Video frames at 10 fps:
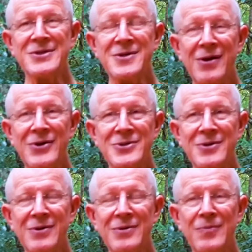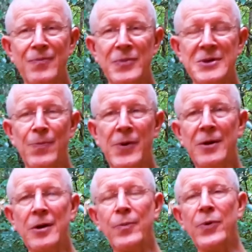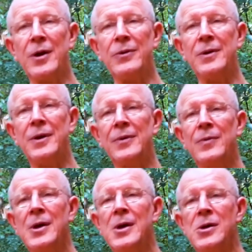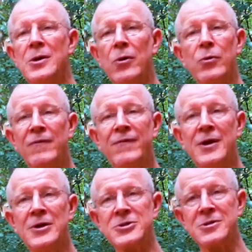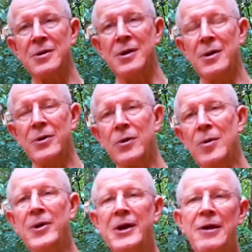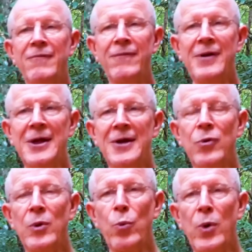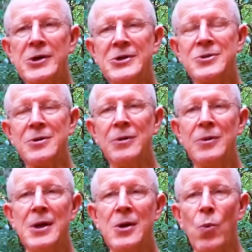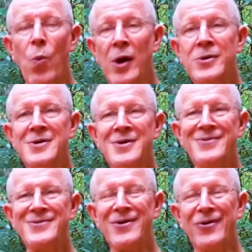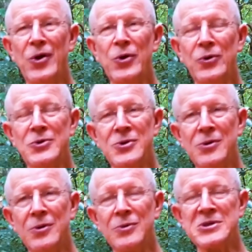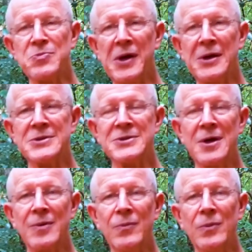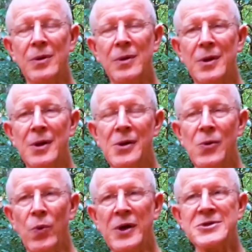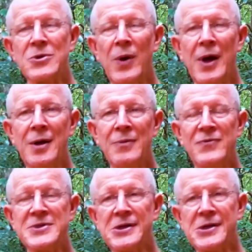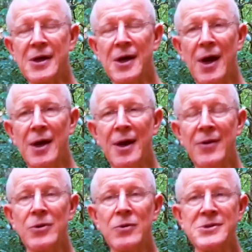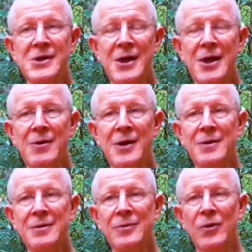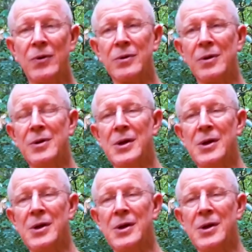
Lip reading: solitude, dependent upon the local village, completely free. If one wanted to wander, to spend some weeks away visiting another kuti area, or